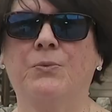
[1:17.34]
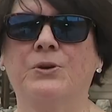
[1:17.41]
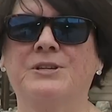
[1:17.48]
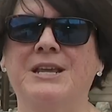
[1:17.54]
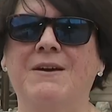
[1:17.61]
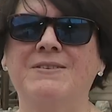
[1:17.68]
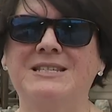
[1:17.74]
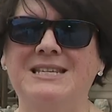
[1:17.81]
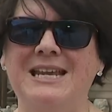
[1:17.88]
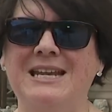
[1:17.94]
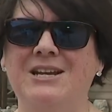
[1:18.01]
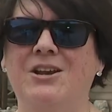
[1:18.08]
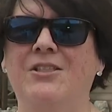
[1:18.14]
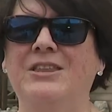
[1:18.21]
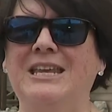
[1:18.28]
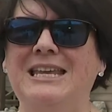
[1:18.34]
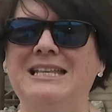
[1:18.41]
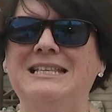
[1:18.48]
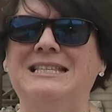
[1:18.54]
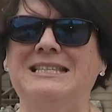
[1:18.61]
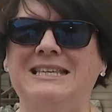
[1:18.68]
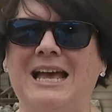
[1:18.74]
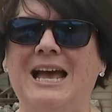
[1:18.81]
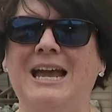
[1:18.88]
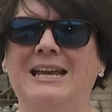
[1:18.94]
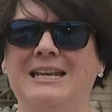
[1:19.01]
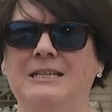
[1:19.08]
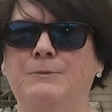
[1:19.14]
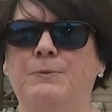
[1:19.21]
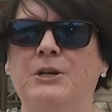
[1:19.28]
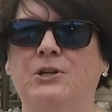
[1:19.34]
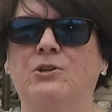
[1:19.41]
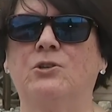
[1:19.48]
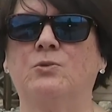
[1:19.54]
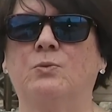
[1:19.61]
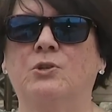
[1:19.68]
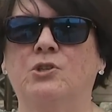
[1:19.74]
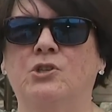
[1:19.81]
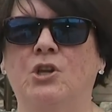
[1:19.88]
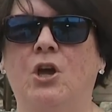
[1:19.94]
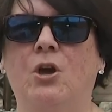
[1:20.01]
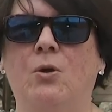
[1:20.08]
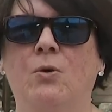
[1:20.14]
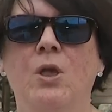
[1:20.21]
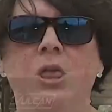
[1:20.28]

were devastated on the inside, as pictures will show.